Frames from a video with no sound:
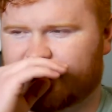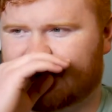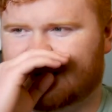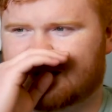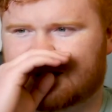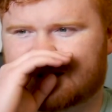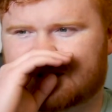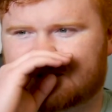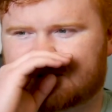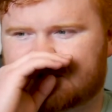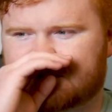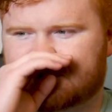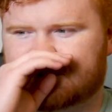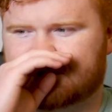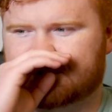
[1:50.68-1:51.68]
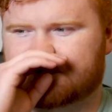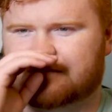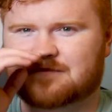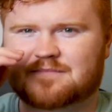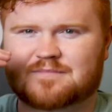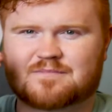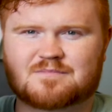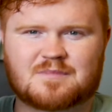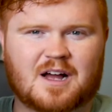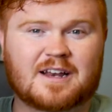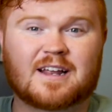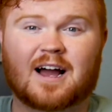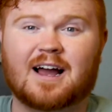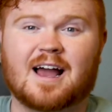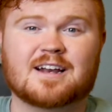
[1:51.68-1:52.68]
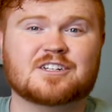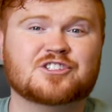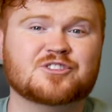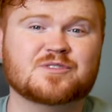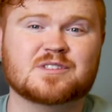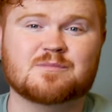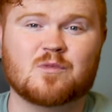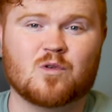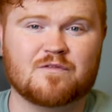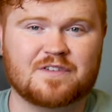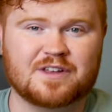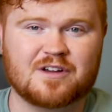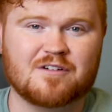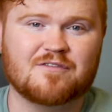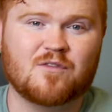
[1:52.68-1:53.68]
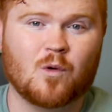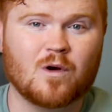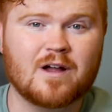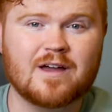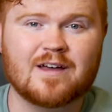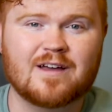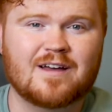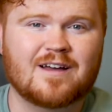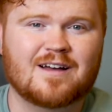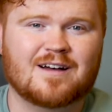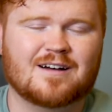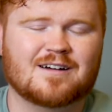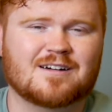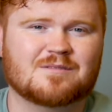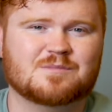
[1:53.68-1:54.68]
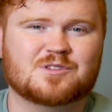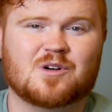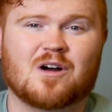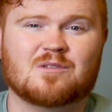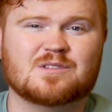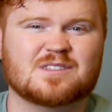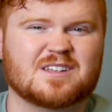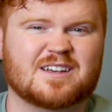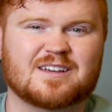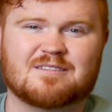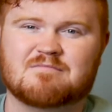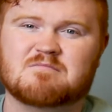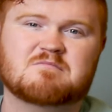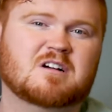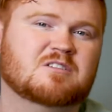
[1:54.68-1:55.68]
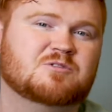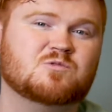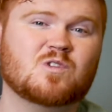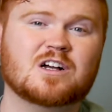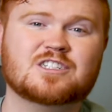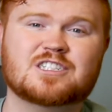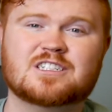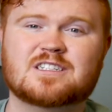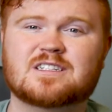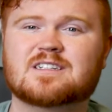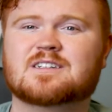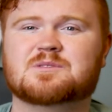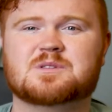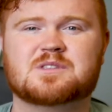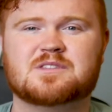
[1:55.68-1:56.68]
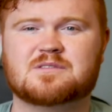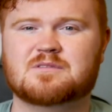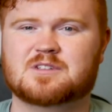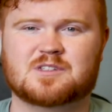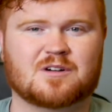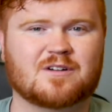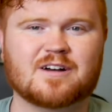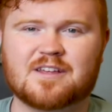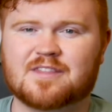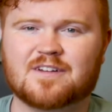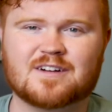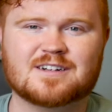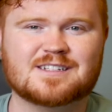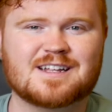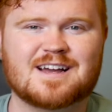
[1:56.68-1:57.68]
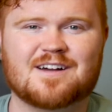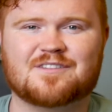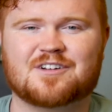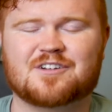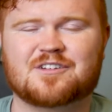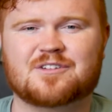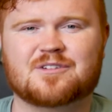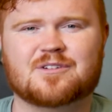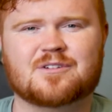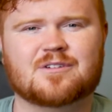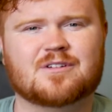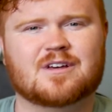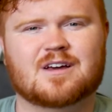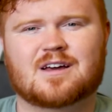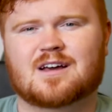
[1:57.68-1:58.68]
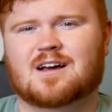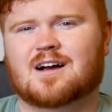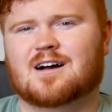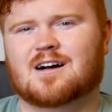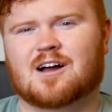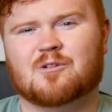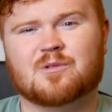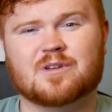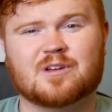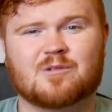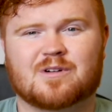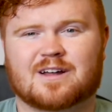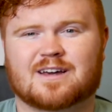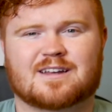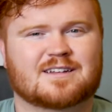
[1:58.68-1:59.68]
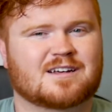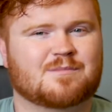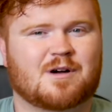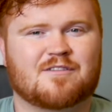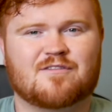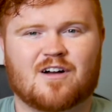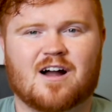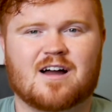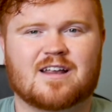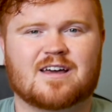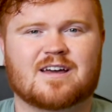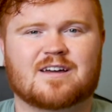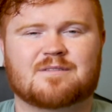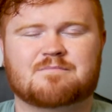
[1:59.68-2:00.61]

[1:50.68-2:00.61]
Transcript: I had to shoot some more video for it. So I was rushing. It was already Thursday afternoon. I really want to get it done by Friday.